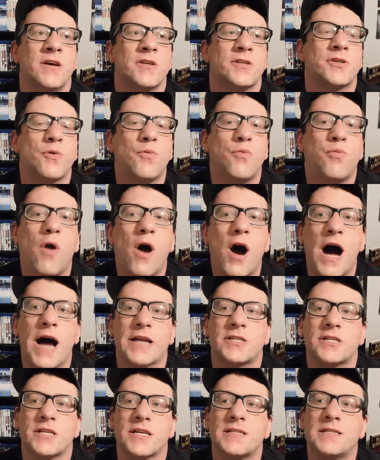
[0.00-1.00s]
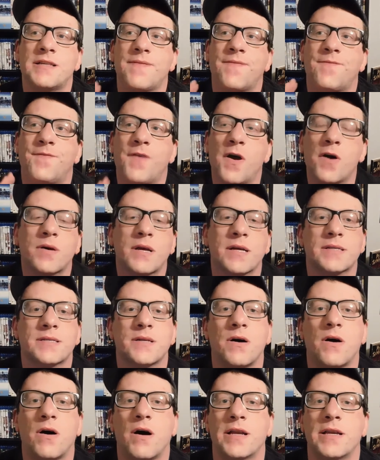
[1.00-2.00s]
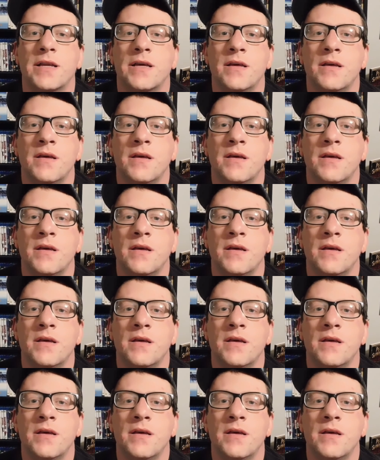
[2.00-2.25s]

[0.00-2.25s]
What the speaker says: to watch and to focus on